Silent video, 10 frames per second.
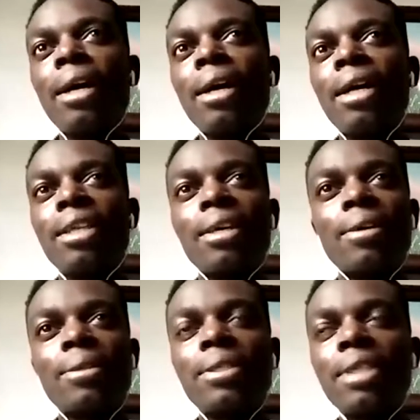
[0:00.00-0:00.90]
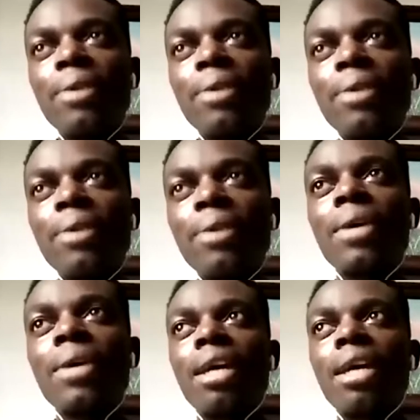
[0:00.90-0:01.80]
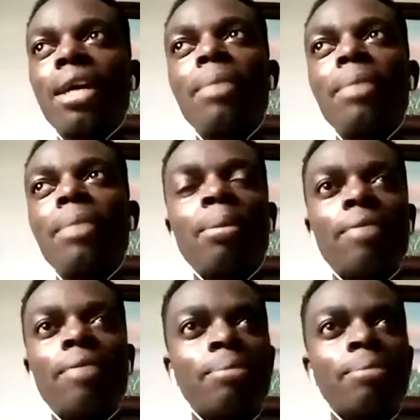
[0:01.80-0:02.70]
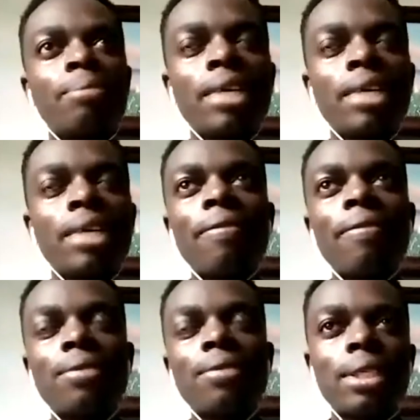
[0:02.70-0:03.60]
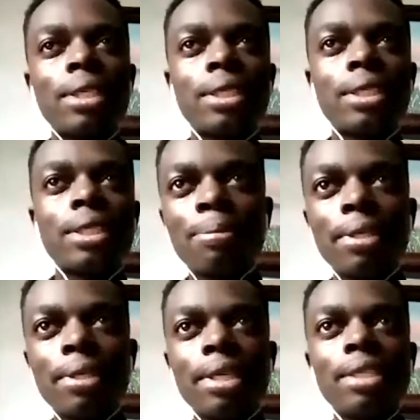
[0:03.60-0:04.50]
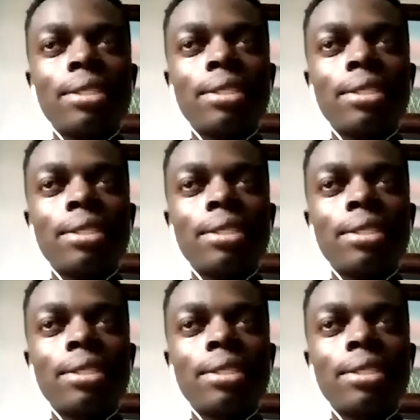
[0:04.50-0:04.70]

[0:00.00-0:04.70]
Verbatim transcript: and they're going to say, okay, minimum of 5 to 6 years experience,